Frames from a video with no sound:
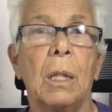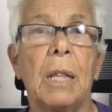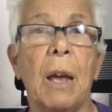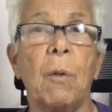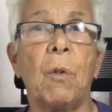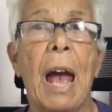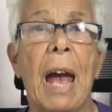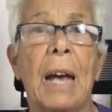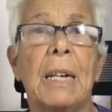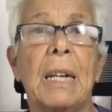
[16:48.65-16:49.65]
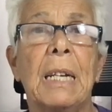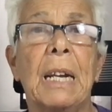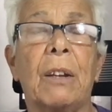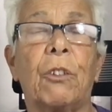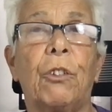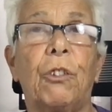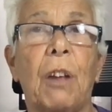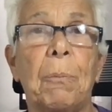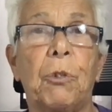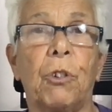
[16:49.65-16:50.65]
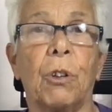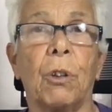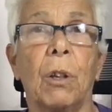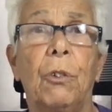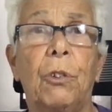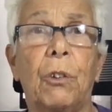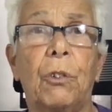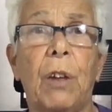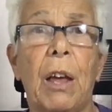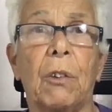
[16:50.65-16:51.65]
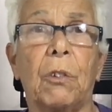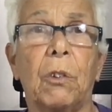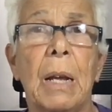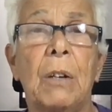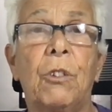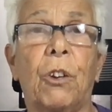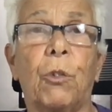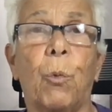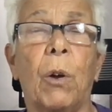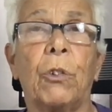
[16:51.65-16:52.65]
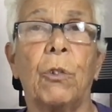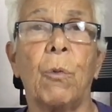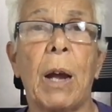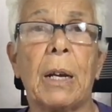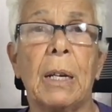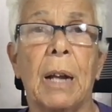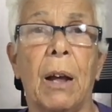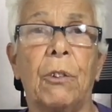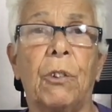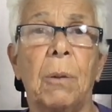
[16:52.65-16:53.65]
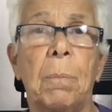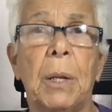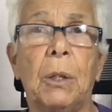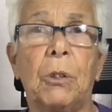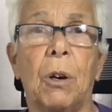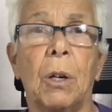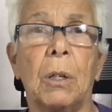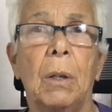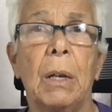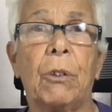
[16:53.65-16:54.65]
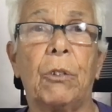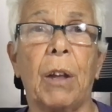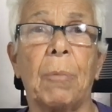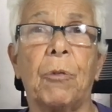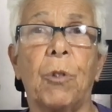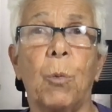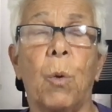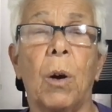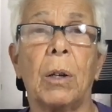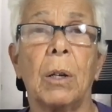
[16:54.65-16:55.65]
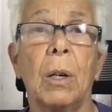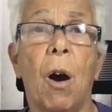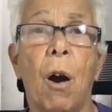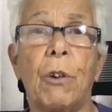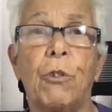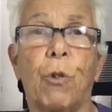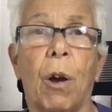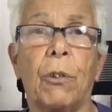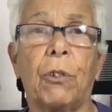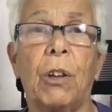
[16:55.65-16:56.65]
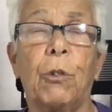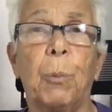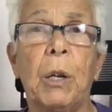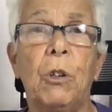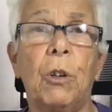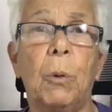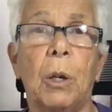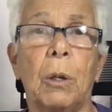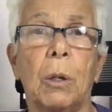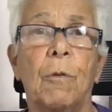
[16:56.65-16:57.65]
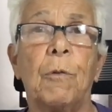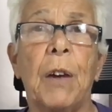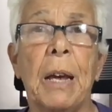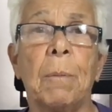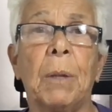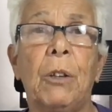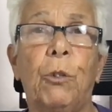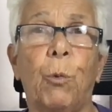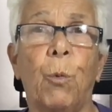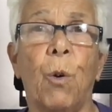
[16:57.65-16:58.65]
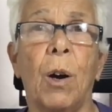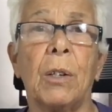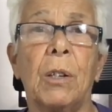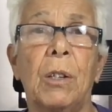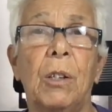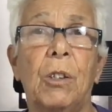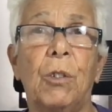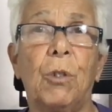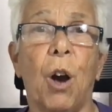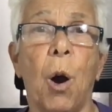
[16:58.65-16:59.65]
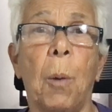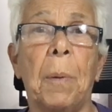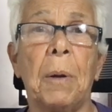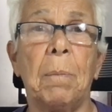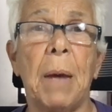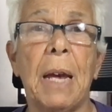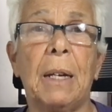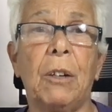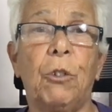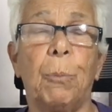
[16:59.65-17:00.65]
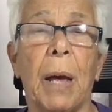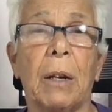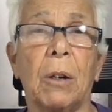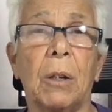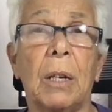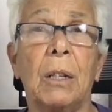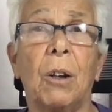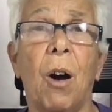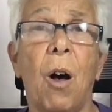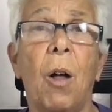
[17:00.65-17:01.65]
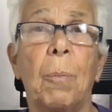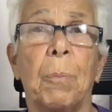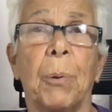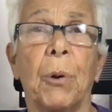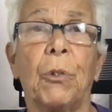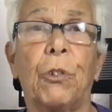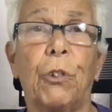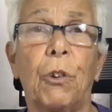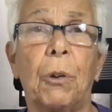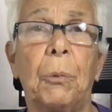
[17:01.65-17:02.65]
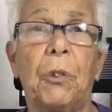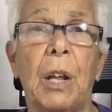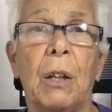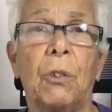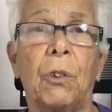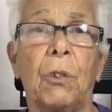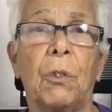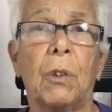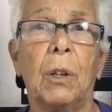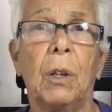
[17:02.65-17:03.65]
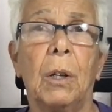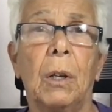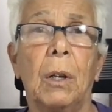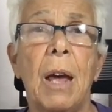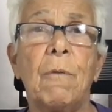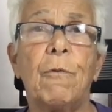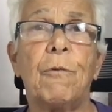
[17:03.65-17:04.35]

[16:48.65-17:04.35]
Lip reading: They had an exceptional success. It just wasn't recognized and built on, except for what our trust has been doing. Families wanted to cope and manage better in all birth circumstances. And